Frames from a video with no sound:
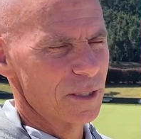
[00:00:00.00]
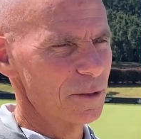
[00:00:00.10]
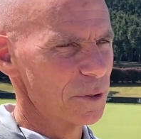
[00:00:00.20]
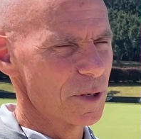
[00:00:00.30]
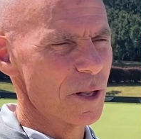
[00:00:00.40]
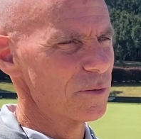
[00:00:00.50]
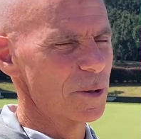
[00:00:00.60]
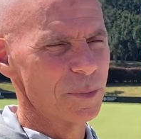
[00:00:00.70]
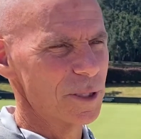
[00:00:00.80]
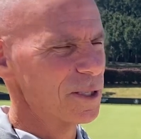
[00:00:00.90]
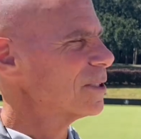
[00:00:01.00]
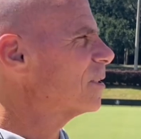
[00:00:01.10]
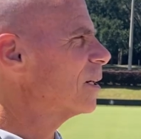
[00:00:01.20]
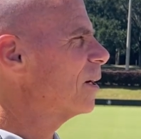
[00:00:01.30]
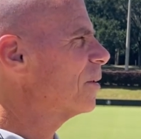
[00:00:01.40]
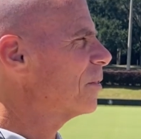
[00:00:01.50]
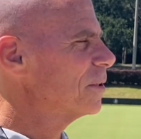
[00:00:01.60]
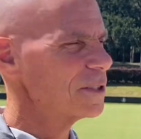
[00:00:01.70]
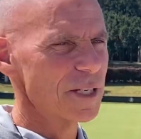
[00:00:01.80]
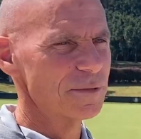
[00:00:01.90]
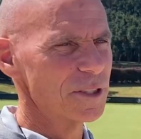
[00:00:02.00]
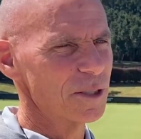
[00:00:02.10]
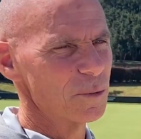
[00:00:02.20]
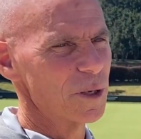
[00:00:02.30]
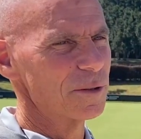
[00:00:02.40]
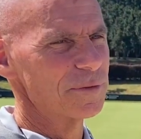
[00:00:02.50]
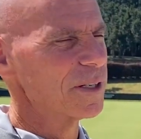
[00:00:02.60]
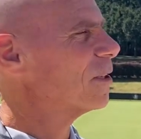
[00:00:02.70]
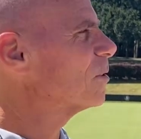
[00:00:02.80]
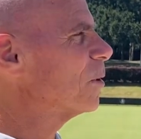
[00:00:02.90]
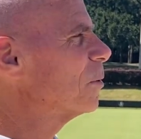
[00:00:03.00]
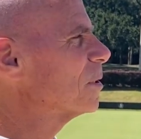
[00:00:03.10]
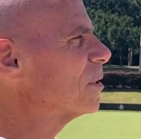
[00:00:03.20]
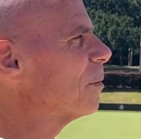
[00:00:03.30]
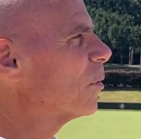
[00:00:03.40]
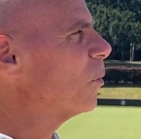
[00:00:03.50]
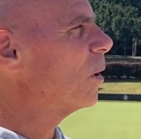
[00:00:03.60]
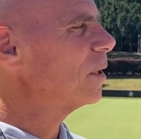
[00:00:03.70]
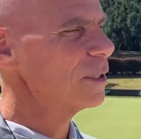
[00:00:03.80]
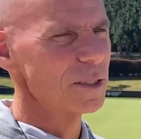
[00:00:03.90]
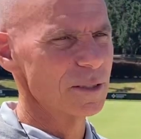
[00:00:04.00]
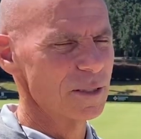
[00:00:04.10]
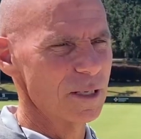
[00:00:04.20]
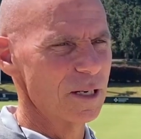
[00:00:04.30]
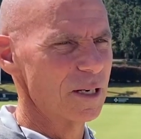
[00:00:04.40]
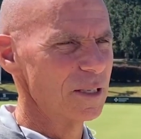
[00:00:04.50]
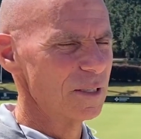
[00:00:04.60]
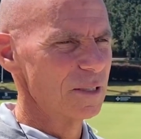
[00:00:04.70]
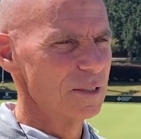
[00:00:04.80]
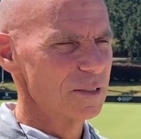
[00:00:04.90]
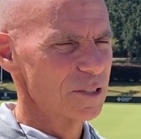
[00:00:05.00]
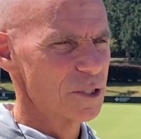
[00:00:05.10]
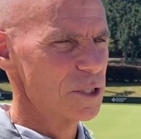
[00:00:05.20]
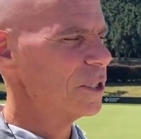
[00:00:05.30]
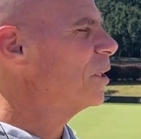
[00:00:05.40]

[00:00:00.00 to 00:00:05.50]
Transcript: with all of our players, their health and safety and welfare is always number one, and she